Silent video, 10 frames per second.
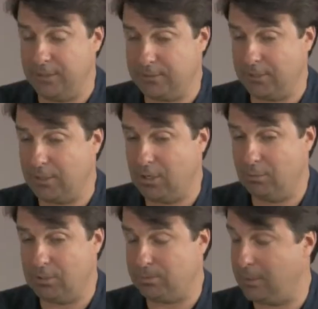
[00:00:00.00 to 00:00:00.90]
years ago,
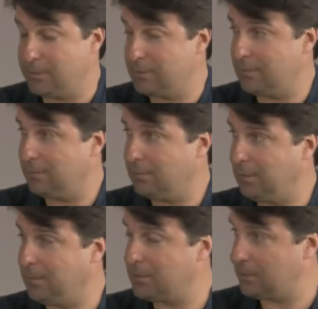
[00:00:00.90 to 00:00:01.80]
which was a
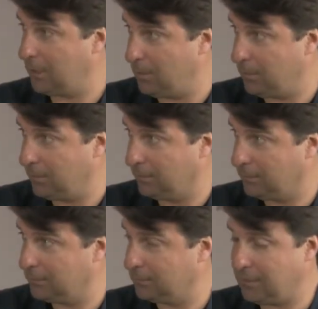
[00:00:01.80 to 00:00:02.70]
little bit slower.
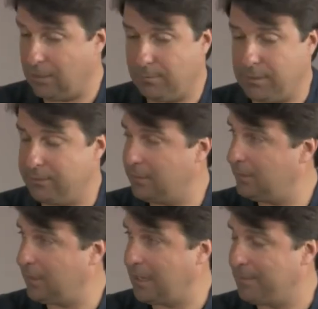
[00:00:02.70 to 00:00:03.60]
Yeah. Talk about the
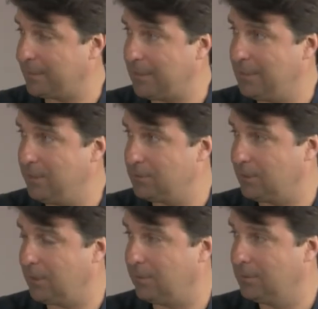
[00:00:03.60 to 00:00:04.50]
dynamic 10 years
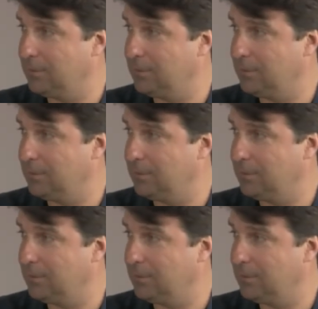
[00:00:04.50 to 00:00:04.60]
ago.